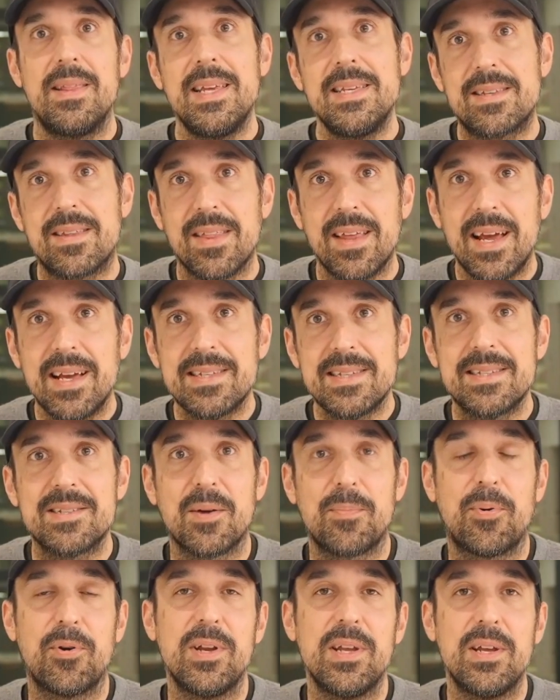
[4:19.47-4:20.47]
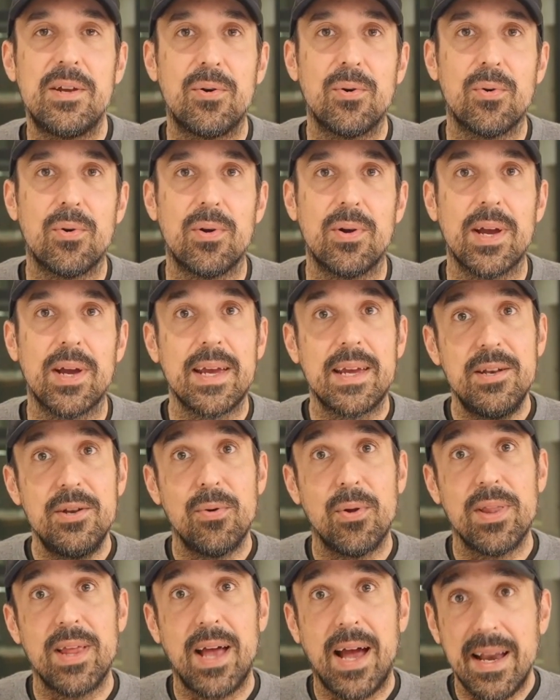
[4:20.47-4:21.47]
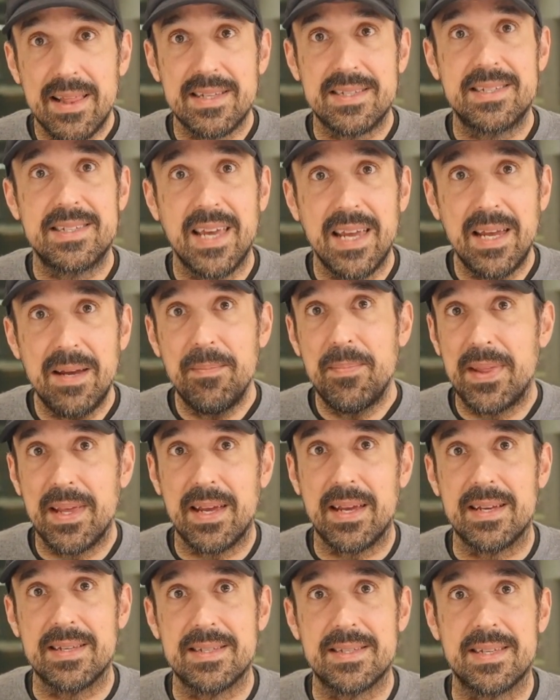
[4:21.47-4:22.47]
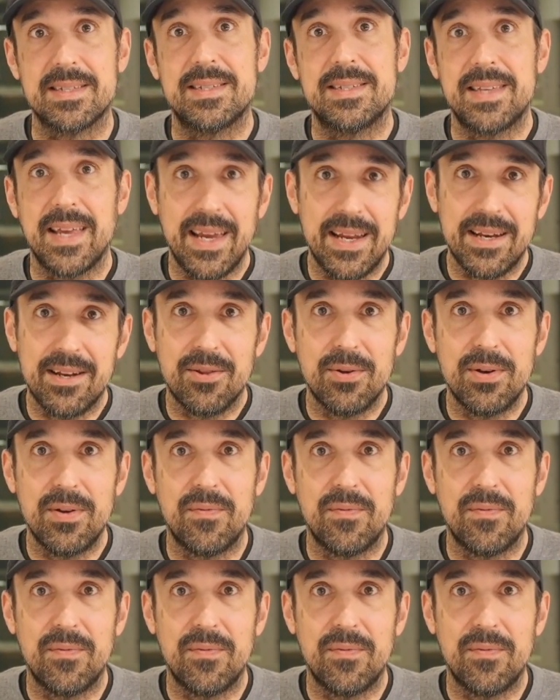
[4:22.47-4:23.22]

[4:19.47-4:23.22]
These glasses are pretty cool and can do a lot of the same things that standalone